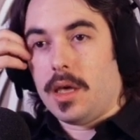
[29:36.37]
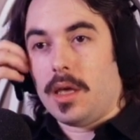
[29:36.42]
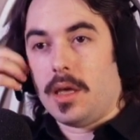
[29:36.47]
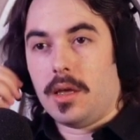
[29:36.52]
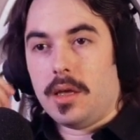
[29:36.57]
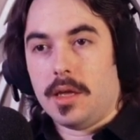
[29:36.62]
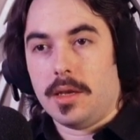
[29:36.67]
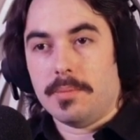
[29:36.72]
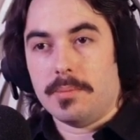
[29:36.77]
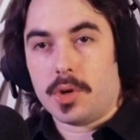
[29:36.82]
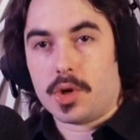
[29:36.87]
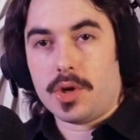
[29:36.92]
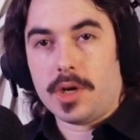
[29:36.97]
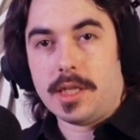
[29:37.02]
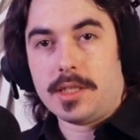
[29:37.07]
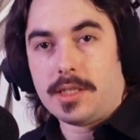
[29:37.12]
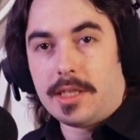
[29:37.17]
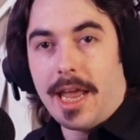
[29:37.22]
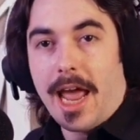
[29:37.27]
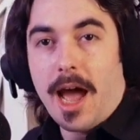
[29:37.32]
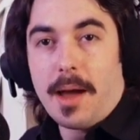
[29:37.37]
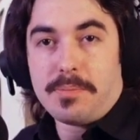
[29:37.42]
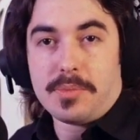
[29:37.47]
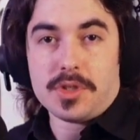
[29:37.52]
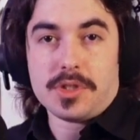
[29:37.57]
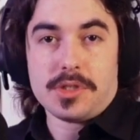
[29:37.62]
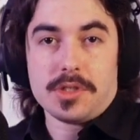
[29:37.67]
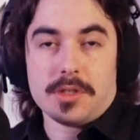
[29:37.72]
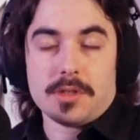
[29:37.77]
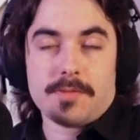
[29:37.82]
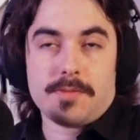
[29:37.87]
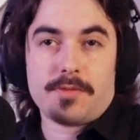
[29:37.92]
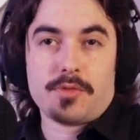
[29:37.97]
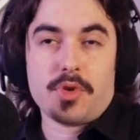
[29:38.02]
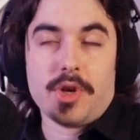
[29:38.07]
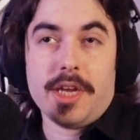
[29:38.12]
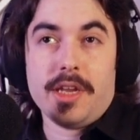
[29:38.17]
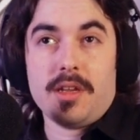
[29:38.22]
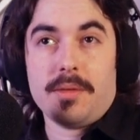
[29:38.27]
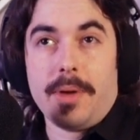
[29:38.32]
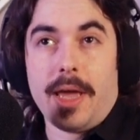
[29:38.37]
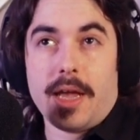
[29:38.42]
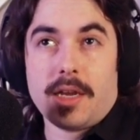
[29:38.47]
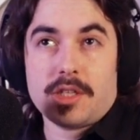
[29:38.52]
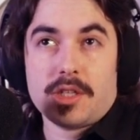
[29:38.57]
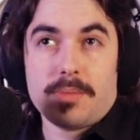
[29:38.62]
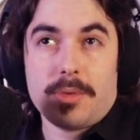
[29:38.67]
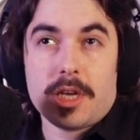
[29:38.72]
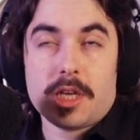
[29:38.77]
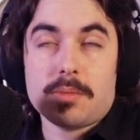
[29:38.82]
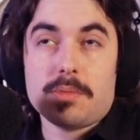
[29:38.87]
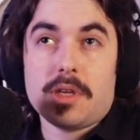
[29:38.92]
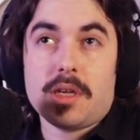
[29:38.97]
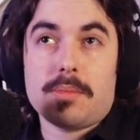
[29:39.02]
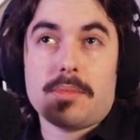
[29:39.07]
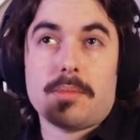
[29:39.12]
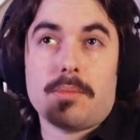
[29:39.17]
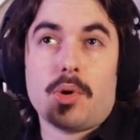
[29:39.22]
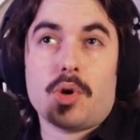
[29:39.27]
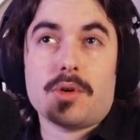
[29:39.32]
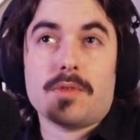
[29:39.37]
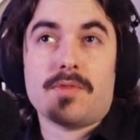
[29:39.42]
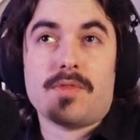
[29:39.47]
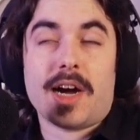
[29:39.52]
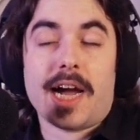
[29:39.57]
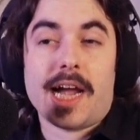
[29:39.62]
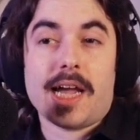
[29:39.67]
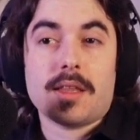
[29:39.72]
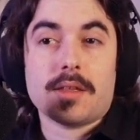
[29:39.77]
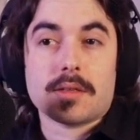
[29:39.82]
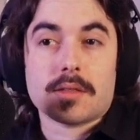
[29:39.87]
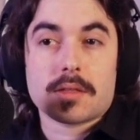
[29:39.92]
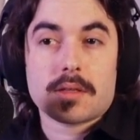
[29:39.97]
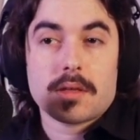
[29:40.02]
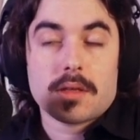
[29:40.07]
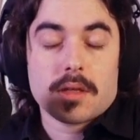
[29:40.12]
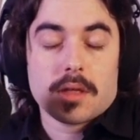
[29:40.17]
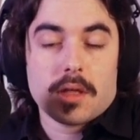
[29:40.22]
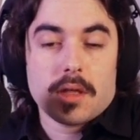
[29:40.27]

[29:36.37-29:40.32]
It's the opposite. Freedom actually makes people more violent.